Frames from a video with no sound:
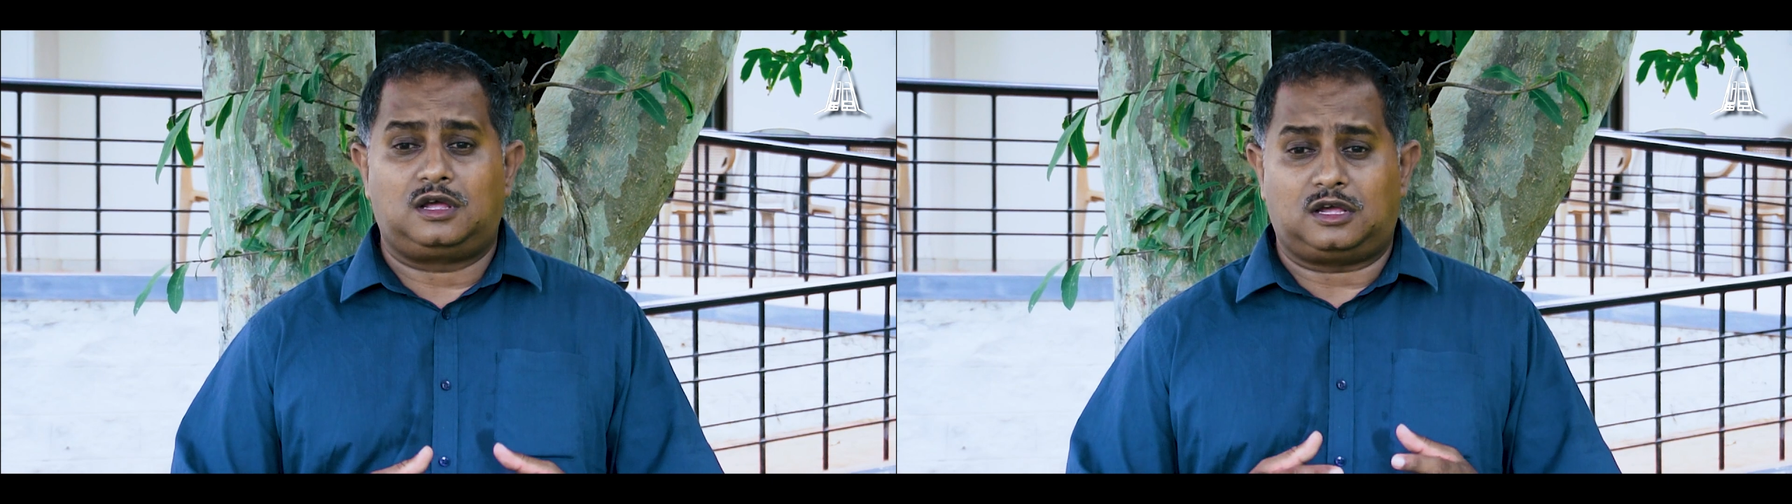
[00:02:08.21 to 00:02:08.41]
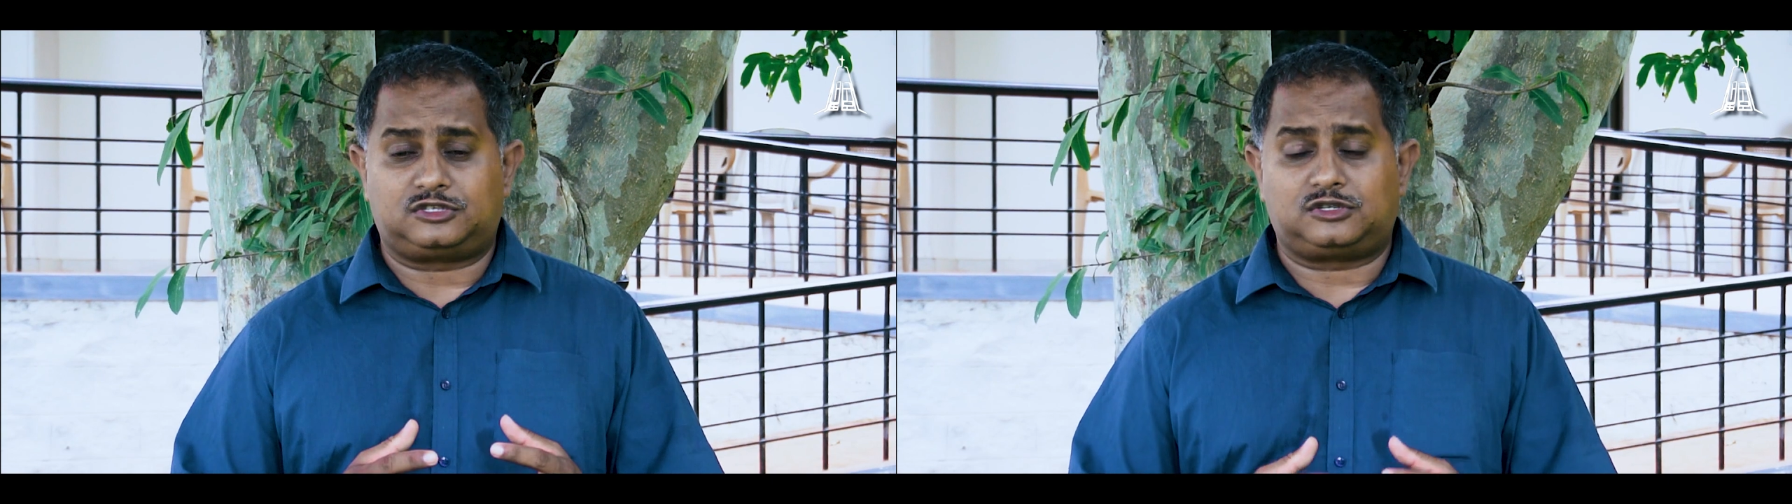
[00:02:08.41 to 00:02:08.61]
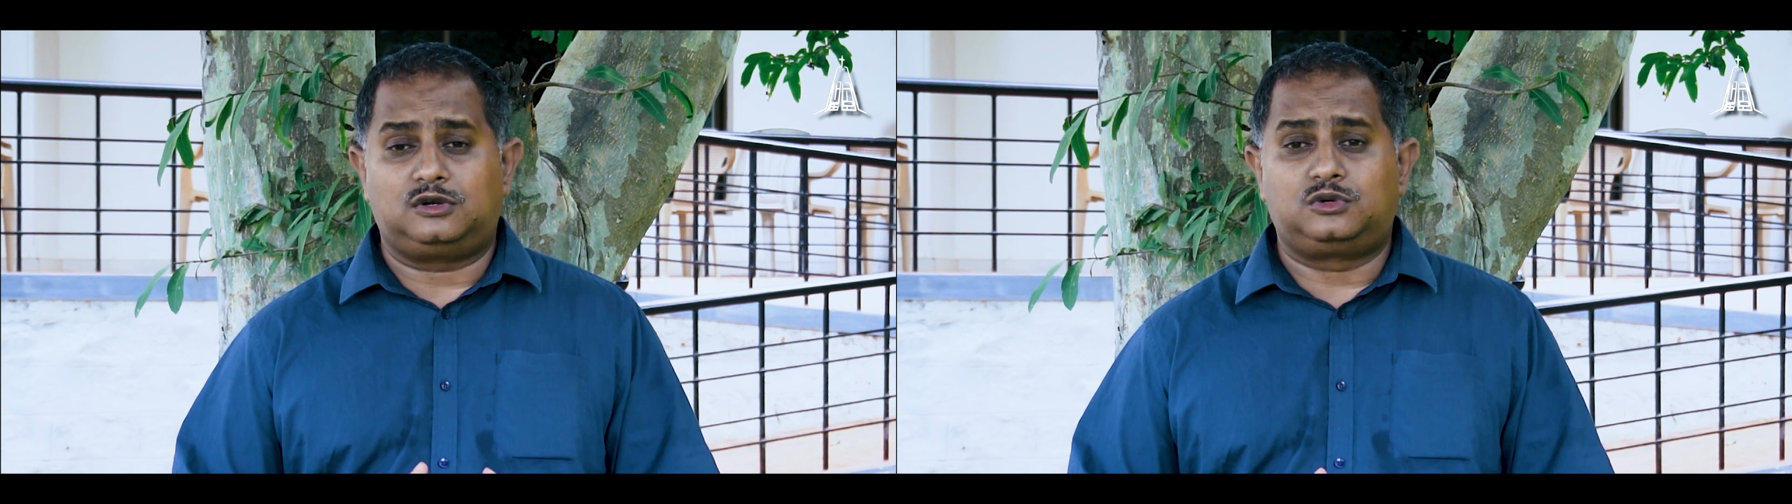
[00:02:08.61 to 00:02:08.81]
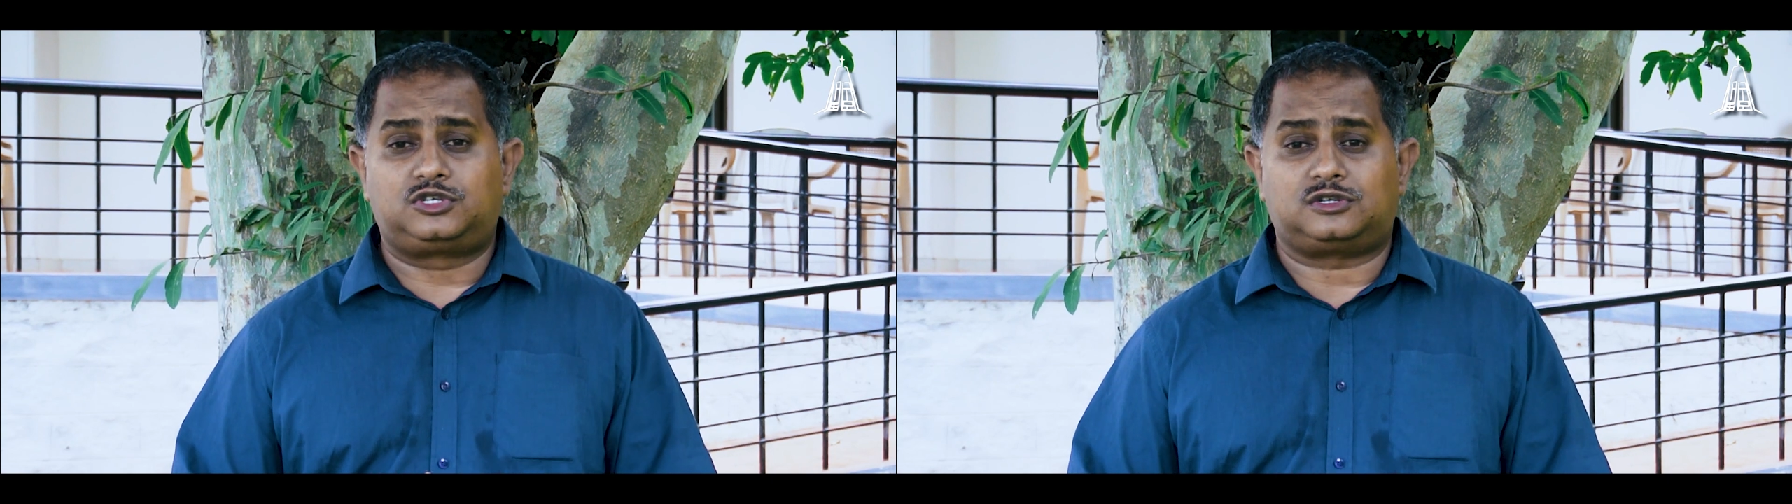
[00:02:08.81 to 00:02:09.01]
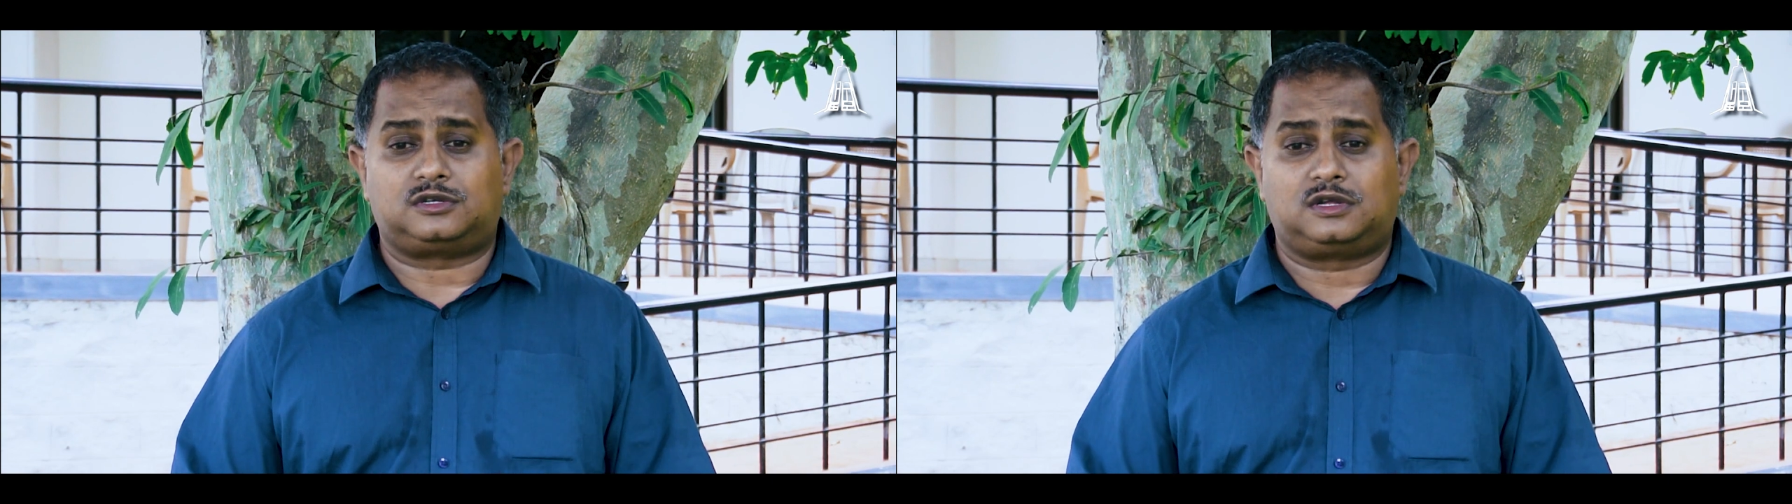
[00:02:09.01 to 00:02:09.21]
a
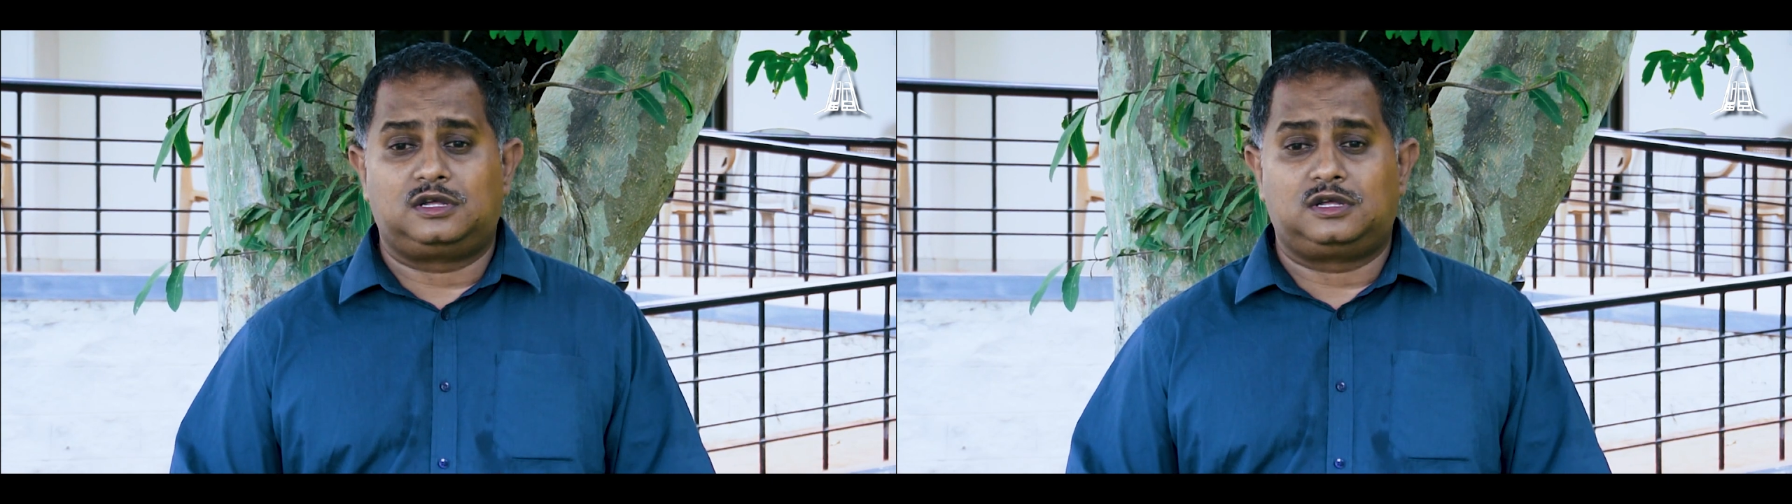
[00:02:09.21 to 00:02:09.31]
solution